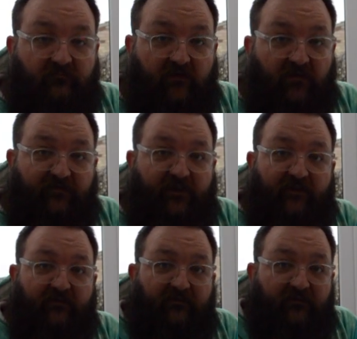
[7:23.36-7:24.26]

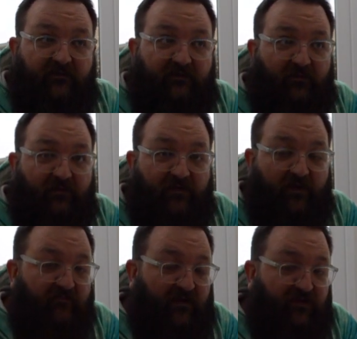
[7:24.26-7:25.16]
forget, you know, when you're
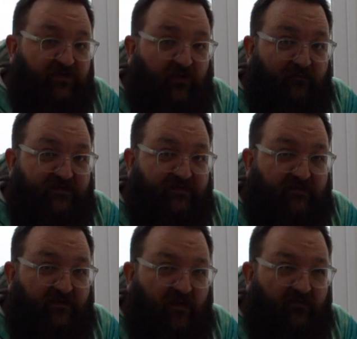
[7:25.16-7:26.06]
going around shops,
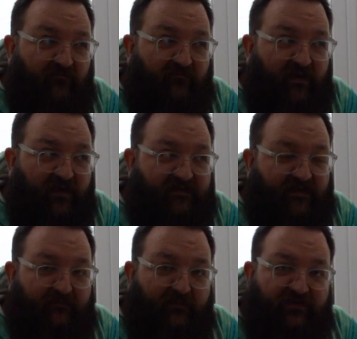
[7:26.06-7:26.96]
you can't really
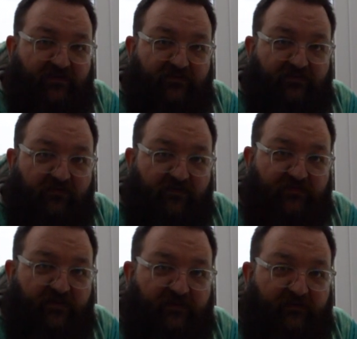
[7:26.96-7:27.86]
take measuring tools
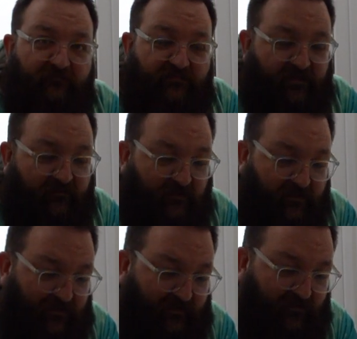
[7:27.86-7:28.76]
with you, so I'm not
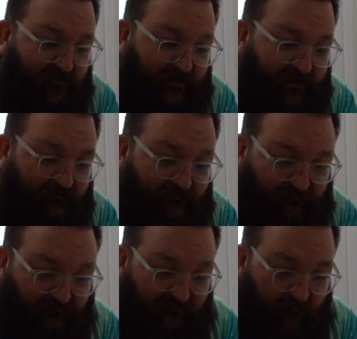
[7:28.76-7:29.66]
going to give you any
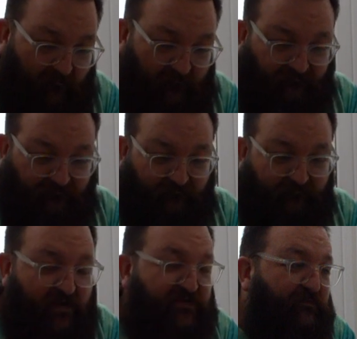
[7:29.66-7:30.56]

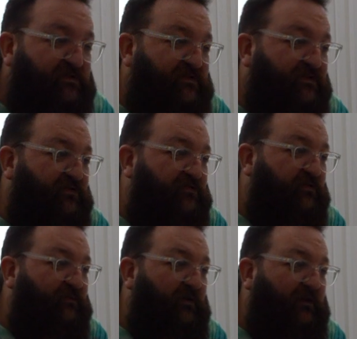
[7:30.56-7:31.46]
measurements that you
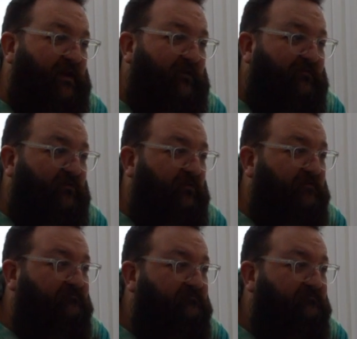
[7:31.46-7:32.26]
should be looking out for.